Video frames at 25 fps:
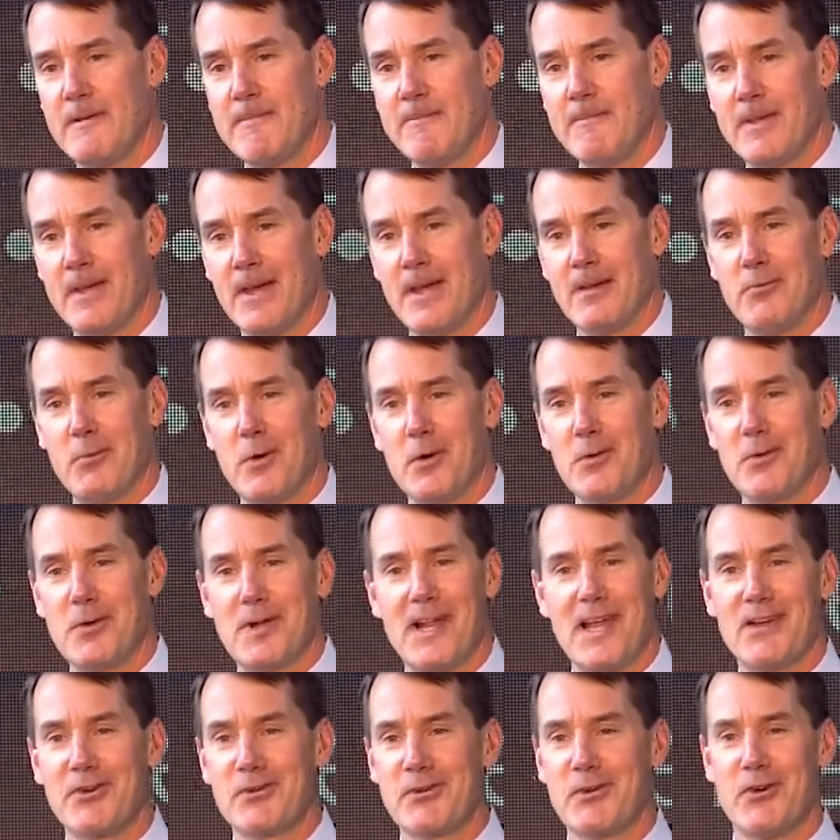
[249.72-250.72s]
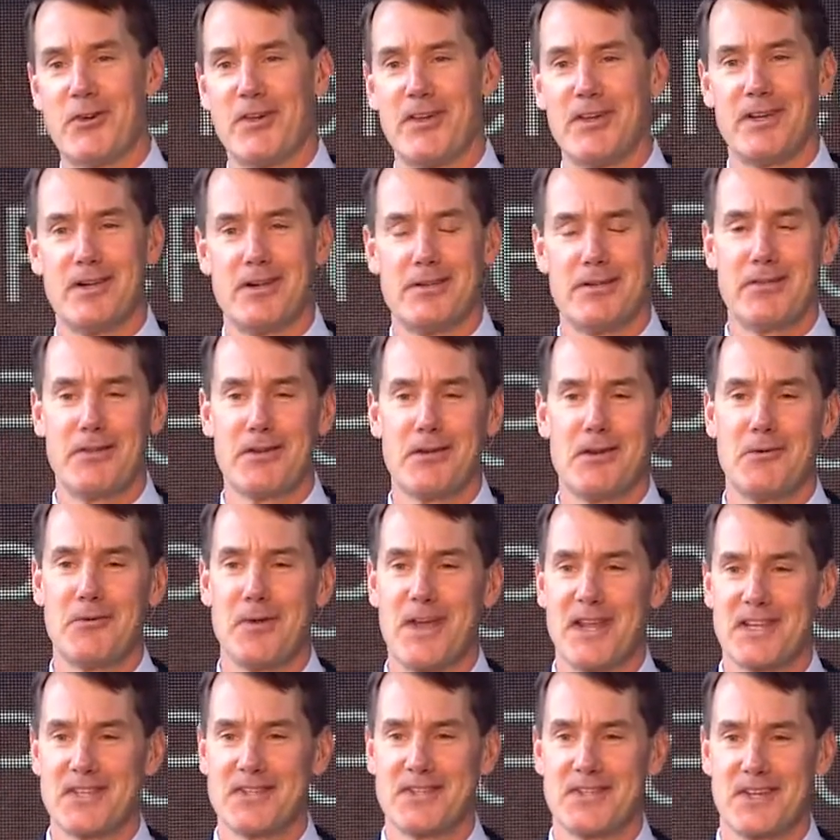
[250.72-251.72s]
of what we're now calling our third
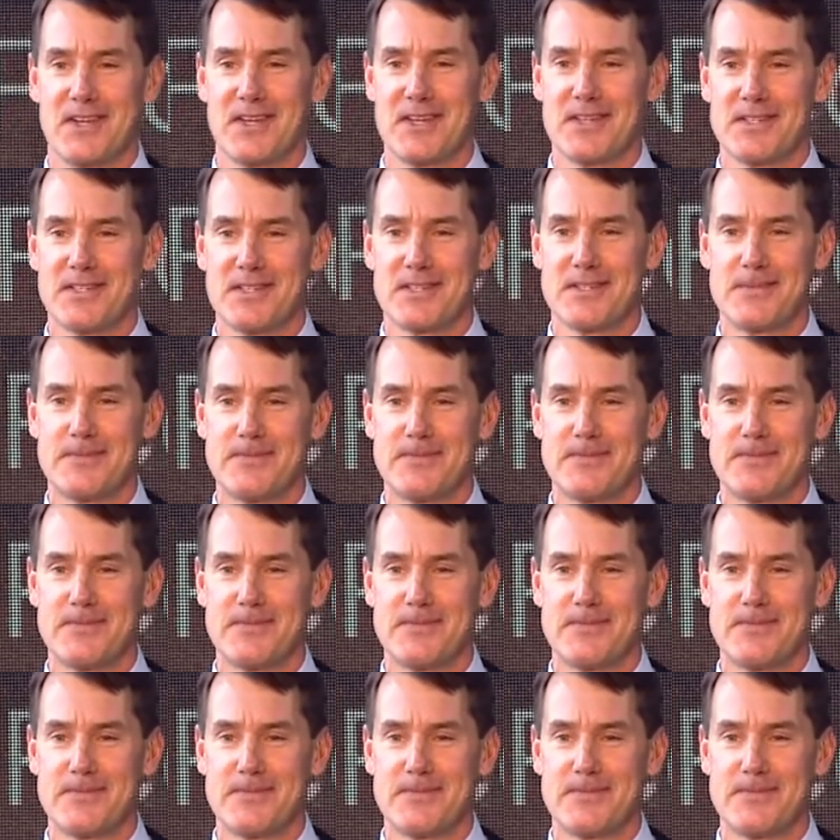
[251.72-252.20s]
renaissance.